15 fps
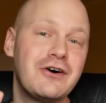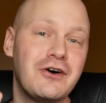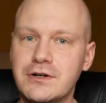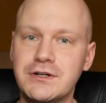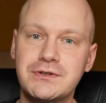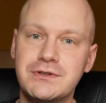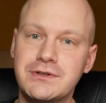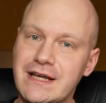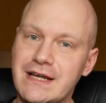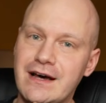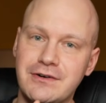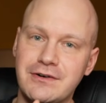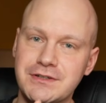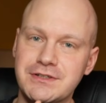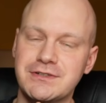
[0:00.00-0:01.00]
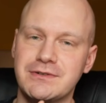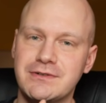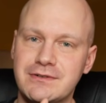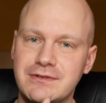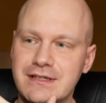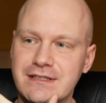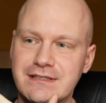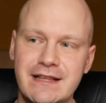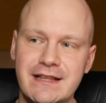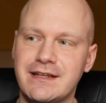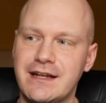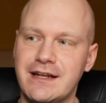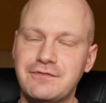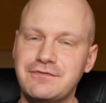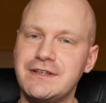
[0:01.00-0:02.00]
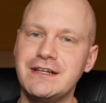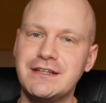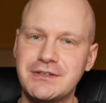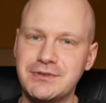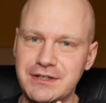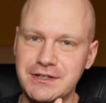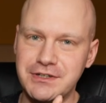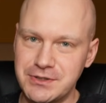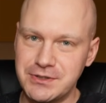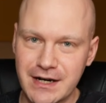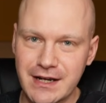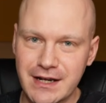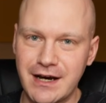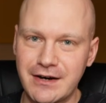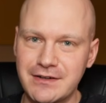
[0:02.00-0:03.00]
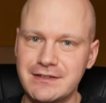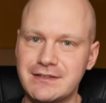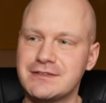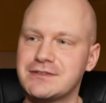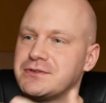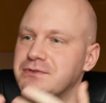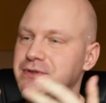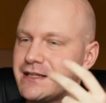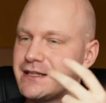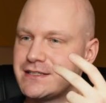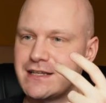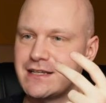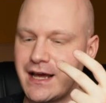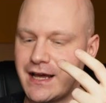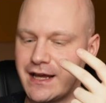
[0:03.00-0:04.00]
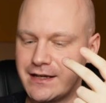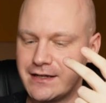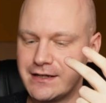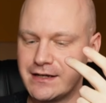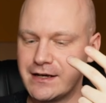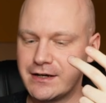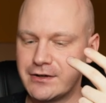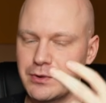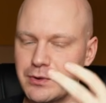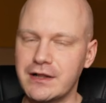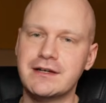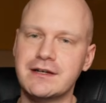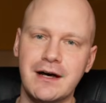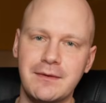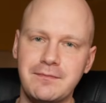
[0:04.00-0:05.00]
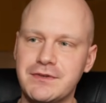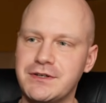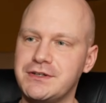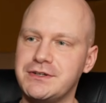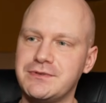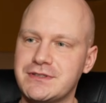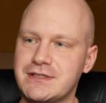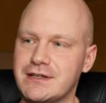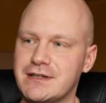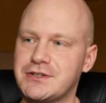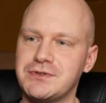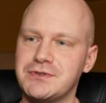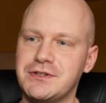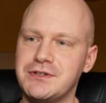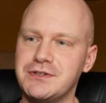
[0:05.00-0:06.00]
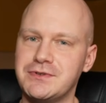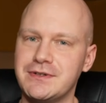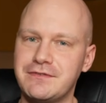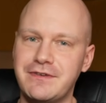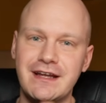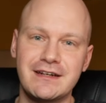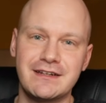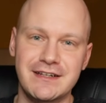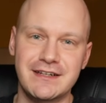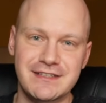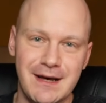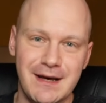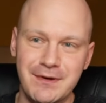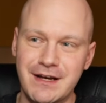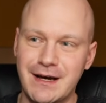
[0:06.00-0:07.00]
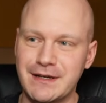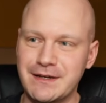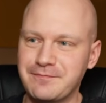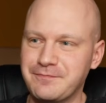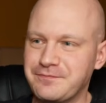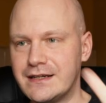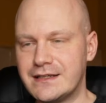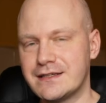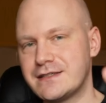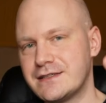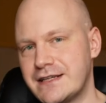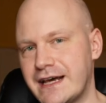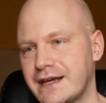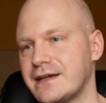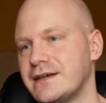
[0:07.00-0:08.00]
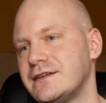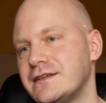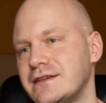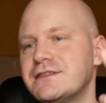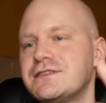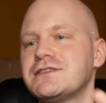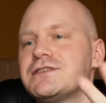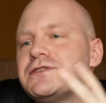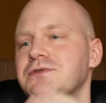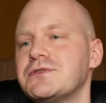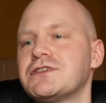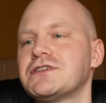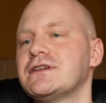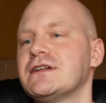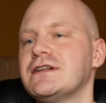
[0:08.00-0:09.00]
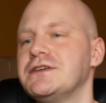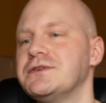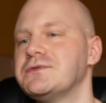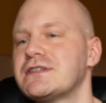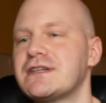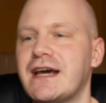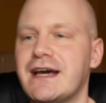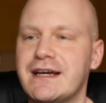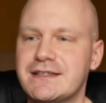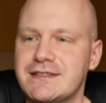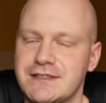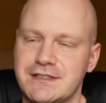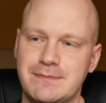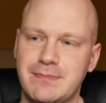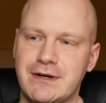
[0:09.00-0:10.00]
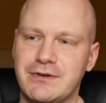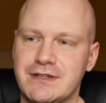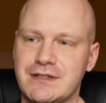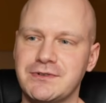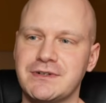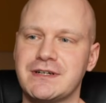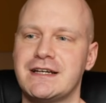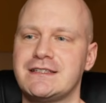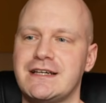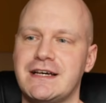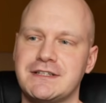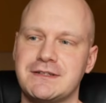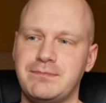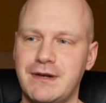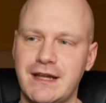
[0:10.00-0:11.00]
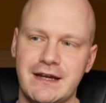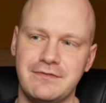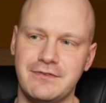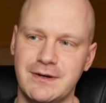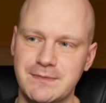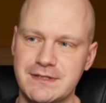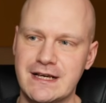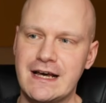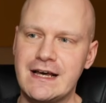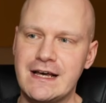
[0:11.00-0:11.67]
or you could also send an NFT to the new account to, let's say, welcome the user to a new event that is upcoming. And the second institutional use case is about tokenization platforms.